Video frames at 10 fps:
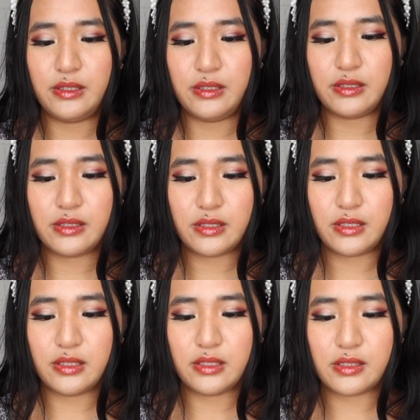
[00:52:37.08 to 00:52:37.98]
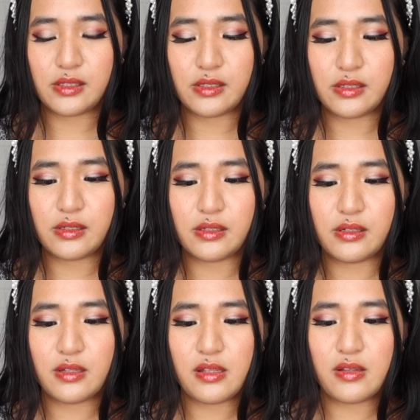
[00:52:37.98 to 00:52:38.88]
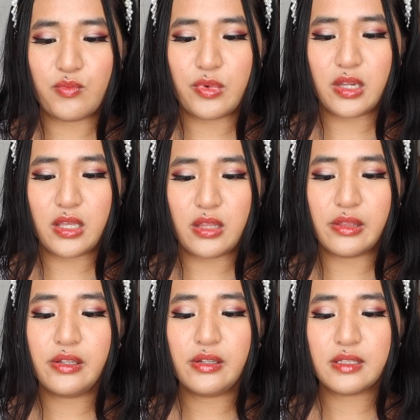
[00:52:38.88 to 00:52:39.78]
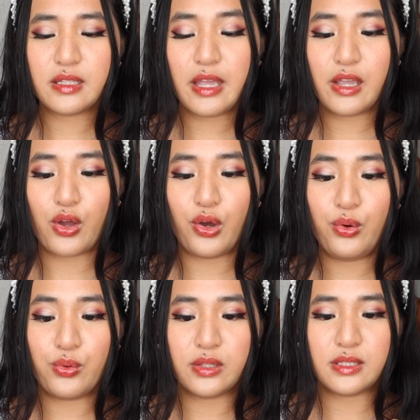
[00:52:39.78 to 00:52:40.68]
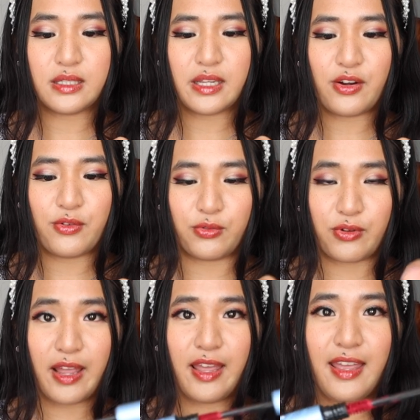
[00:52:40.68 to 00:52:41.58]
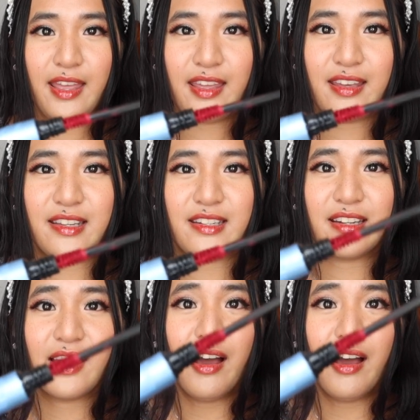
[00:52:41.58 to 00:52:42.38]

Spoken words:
This is what it looks like. Oh, this is like a red.